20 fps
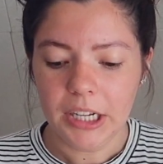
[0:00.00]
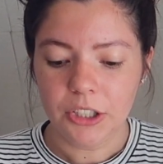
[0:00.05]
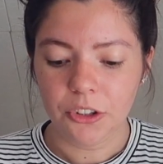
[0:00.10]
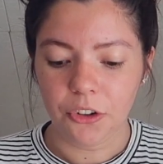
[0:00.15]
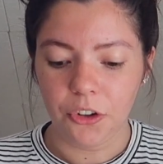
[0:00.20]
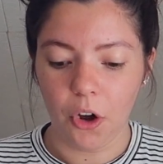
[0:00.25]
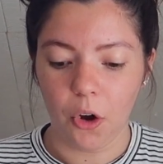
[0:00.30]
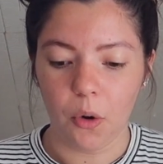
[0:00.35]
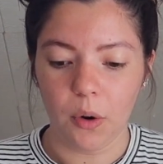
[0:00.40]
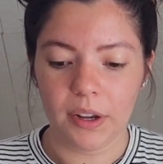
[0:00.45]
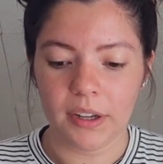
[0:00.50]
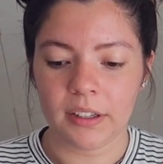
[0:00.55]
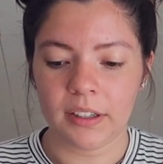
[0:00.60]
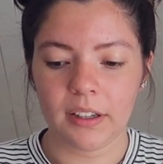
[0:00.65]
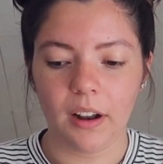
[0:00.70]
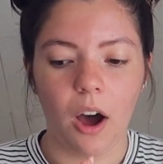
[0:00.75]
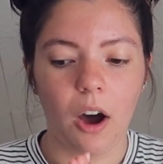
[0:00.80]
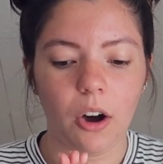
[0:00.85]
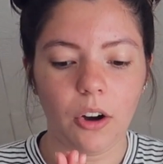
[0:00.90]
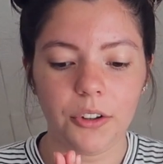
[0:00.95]
So it's
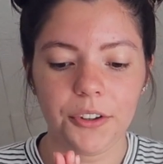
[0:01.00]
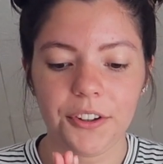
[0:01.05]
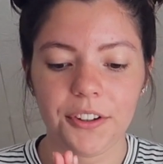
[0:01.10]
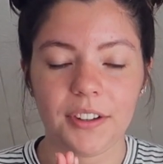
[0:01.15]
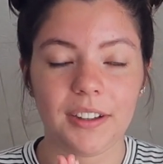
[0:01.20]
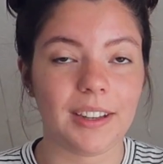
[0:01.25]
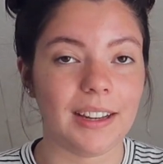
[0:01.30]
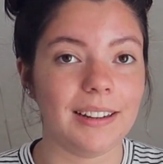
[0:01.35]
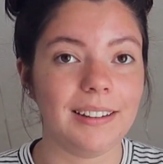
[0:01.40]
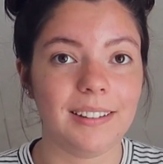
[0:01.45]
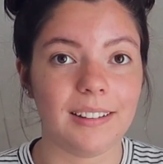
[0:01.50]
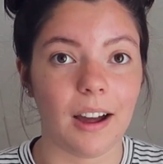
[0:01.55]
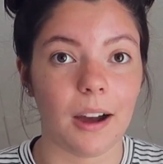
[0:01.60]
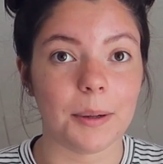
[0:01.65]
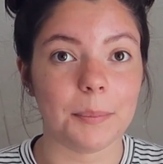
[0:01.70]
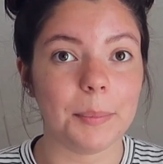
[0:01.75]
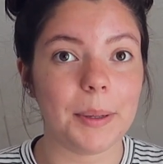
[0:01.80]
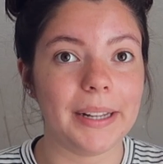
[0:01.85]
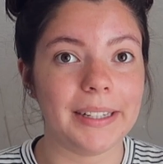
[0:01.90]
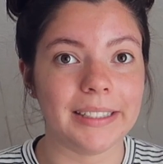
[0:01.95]
all synced
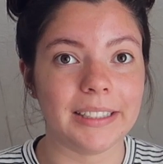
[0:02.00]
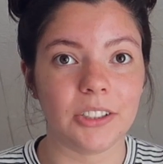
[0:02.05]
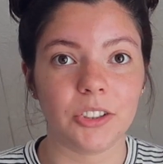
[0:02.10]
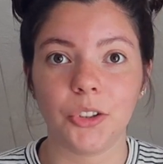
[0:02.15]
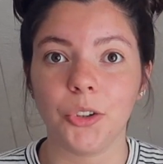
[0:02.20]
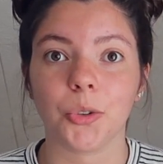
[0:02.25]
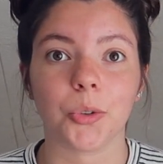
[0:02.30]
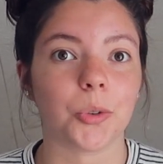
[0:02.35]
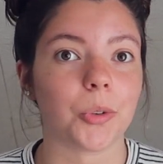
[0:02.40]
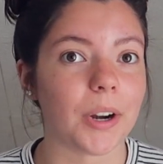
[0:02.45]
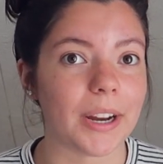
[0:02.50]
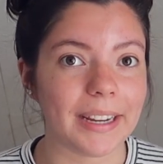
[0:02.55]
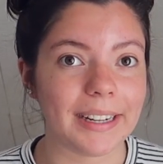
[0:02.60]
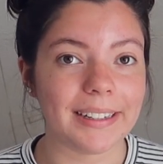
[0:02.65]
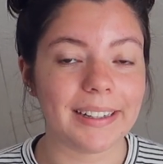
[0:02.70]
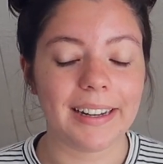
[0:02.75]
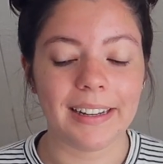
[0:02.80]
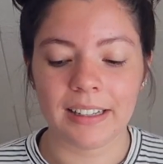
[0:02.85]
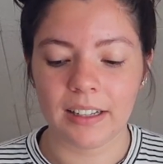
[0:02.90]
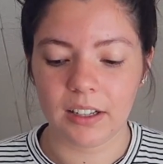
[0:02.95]
up and it's great.
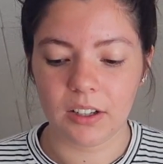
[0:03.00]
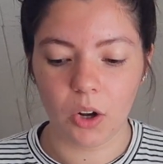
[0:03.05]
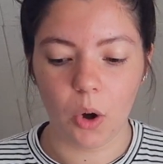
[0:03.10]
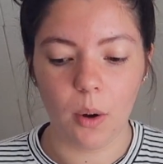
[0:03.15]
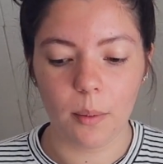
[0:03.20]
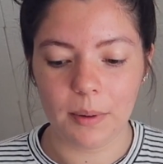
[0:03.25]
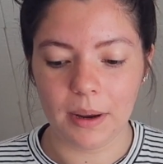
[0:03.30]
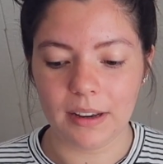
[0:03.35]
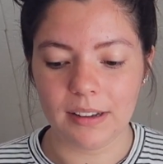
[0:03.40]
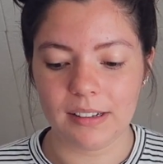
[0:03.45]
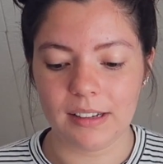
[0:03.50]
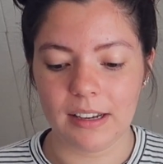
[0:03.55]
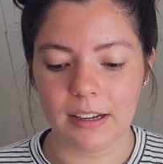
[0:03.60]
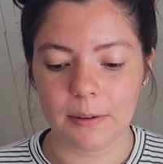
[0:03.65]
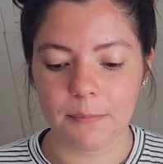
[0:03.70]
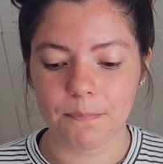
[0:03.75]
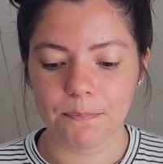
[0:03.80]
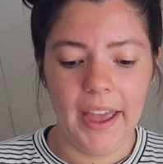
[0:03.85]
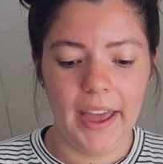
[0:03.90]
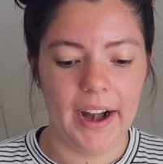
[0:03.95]
It's so
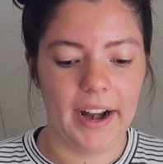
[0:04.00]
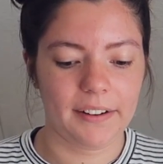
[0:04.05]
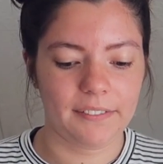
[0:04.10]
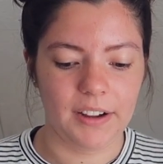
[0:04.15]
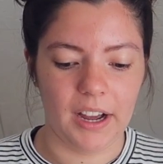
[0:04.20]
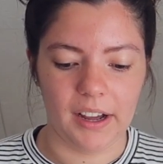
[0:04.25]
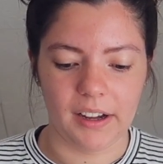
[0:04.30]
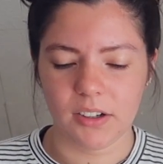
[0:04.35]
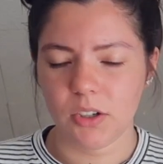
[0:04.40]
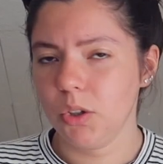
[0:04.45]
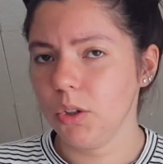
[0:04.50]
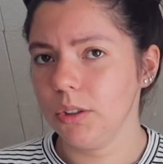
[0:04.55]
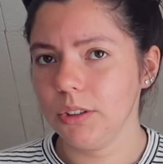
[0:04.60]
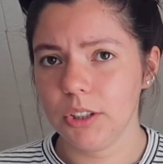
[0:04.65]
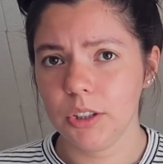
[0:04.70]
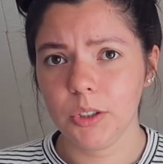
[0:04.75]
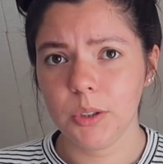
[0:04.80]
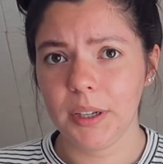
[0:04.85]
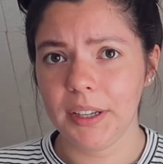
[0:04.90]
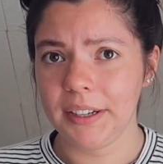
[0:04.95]
amazing. And I've got
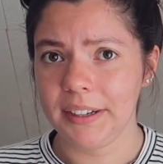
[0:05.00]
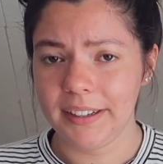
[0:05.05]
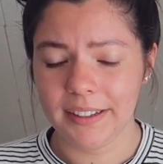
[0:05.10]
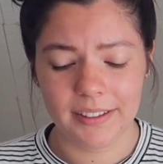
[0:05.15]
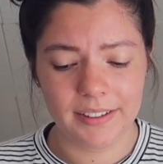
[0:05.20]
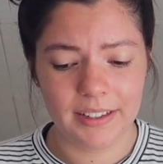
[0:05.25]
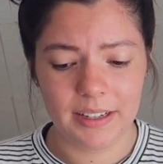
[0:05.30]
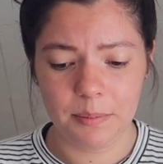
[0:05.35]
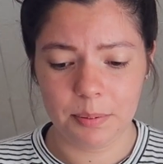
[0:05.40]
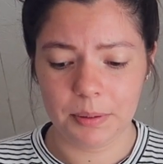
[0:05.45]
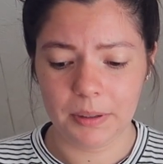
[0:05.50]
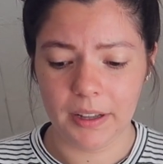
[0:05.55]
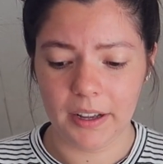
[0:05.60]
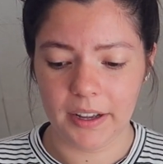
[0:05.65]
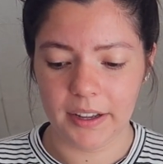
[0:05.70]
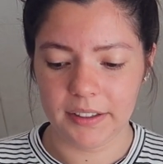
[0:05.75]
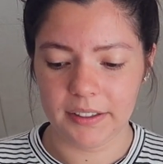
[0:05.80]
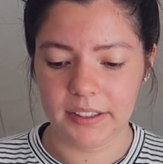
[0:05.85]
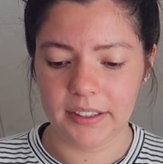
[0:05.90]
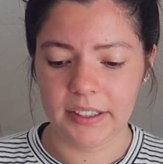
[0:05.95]
Hulu and Disney
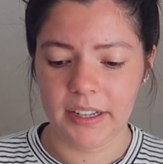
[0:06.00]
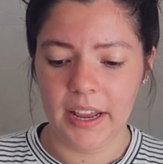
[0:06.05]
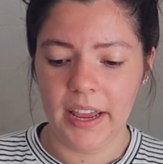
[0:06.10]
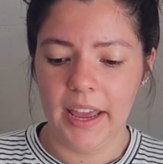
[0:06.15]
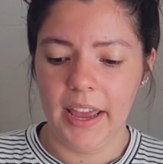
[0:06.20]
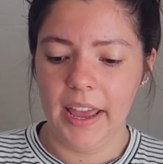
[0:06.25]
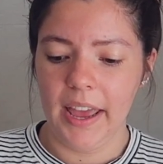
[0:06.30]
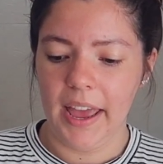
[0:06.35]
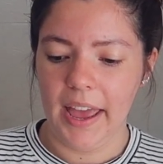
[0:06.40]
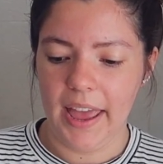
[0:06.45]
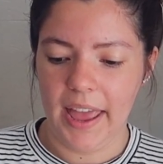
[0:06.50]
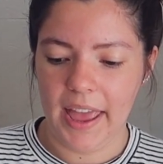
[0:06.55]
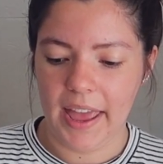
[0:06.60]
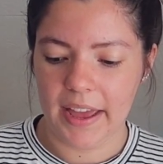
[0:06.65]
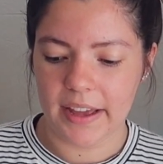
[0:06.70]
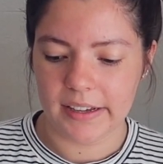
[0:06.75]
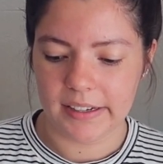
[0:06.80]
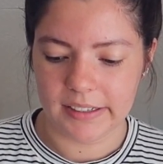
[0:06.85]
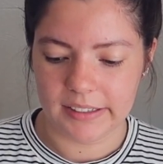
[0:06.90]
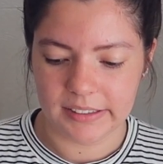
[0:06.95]
Plus
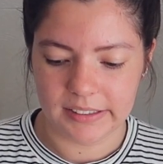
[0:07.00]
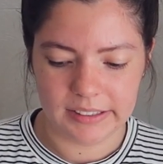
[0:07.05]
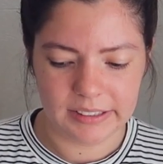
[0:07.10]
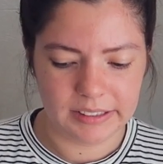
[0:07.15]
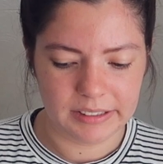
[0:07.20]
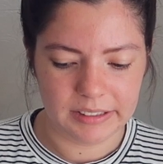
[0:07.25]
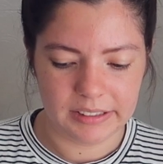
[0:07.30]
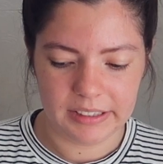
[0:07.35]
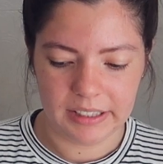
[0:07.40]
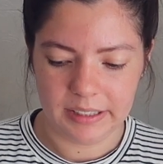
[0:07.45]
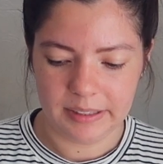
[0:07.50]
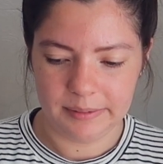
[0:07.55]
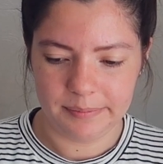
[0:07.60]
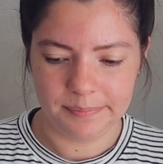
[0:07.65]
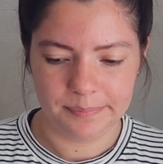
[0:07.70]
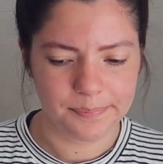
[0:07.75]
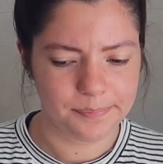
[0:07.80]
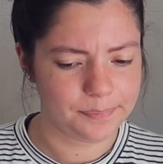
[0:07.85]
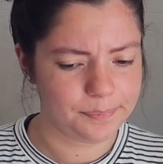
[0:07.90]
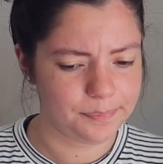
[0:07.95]
and
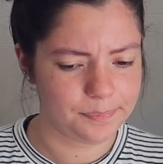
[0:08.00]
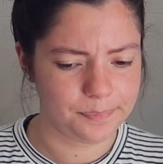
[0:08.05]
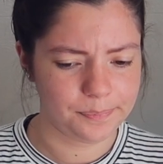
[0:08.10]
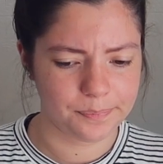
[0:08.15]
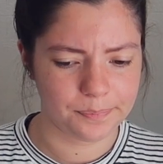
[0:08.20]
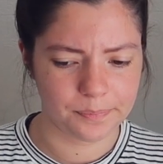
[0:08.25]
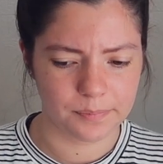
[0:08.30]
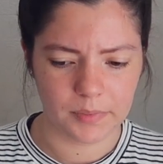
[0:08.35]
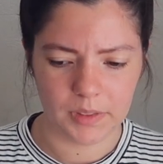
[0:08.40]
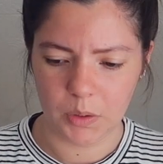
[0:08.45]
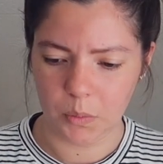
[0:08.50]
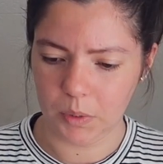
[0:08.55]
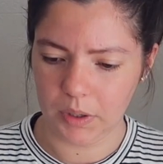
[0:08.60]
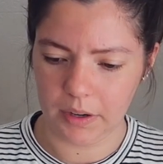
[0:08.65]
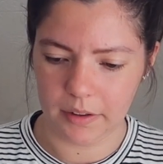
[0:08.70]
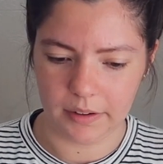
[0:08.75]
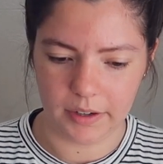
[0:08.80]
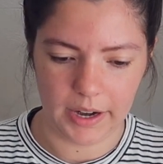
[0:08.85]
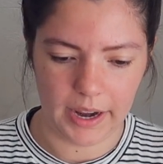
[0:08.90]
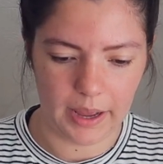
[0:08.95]

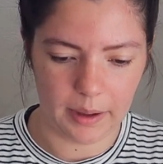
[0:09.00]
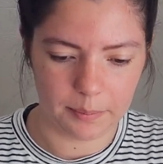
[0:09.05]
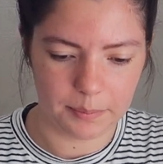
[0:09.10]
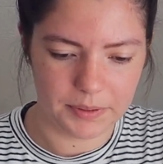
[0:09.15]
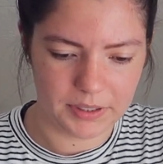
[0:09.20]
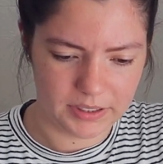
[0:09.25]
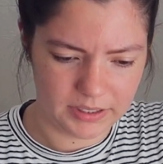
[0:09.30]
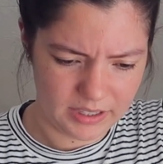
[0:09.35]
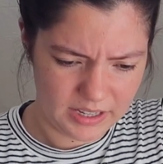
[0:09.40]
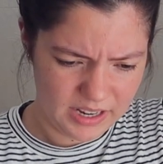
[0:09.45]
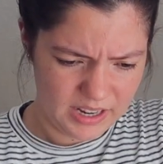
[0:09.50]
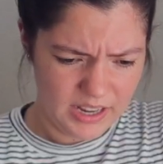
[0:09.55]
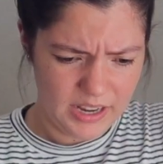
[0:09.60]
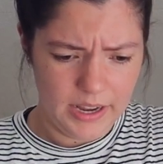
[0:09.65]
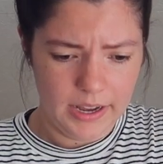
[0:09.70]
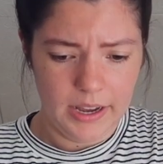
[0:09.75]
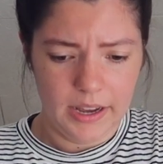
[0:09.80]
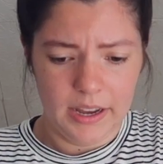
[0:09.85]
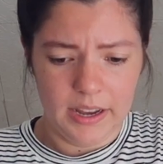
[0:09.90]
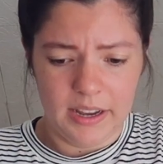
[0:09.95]
what other apps?
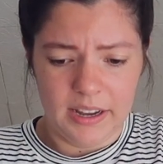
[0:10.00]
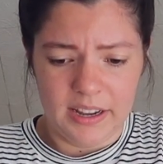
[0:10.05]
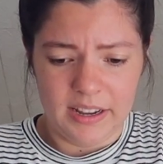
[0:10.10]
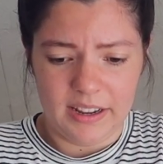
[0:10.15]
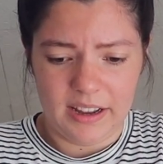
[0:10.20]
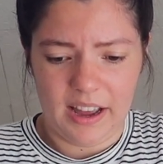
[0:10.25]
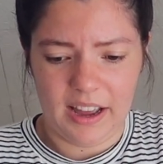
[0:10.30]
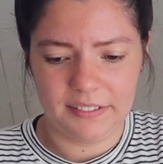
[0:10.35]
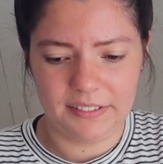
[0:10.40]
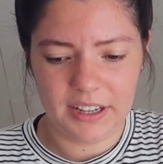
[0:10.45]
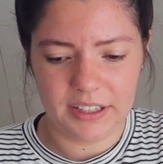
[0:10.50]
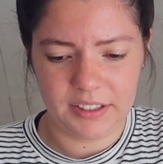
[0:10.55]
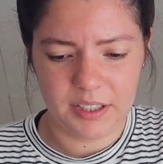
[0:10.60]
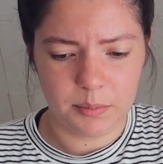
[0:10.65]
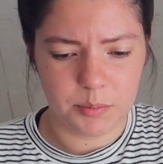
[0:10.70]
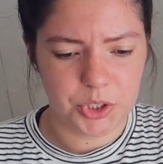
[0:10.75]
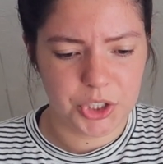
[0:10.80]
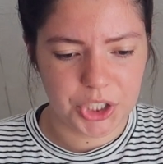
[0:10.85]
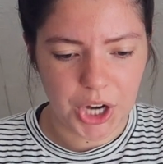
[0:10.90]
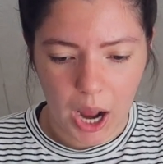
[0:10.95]
I've got
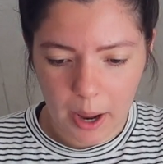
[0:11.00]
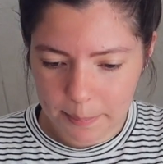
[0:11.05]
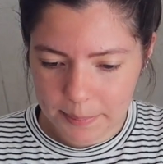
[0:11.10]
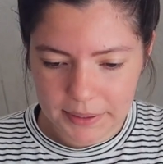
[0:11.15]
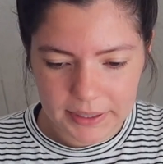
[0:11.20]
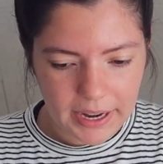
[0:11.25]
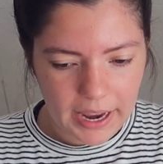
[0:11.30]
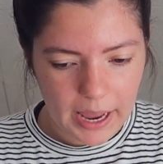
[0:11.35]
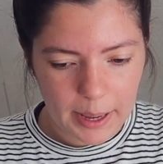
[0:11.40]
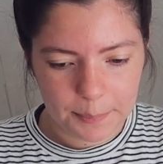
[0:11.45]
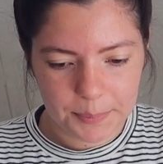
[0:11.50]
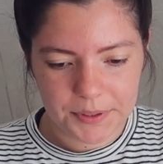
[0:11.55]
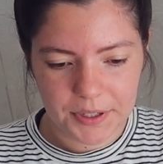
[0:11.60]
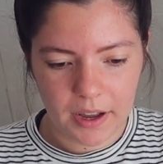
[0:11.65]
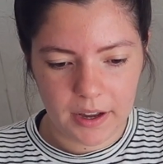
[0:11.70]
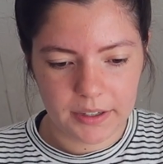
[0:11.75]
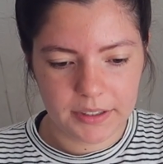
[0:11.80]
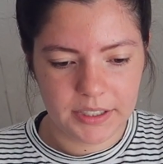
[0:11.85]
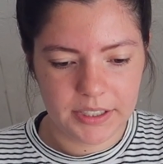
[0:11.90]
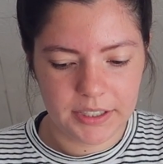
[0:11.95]
some shopping apps
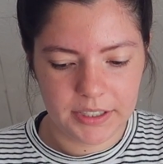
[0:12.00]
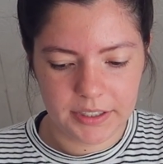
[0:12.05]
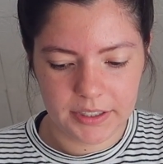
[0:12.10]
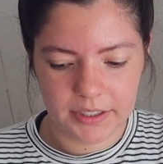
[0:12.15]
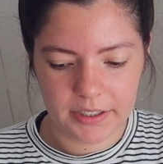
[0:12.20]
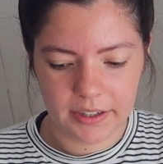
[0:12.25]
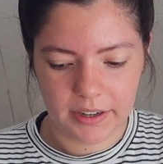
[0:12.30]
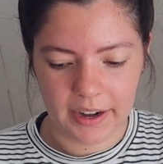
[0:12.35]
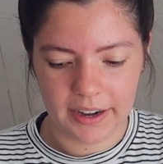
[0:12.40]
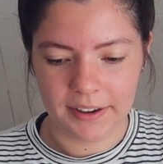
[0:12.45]
on here. I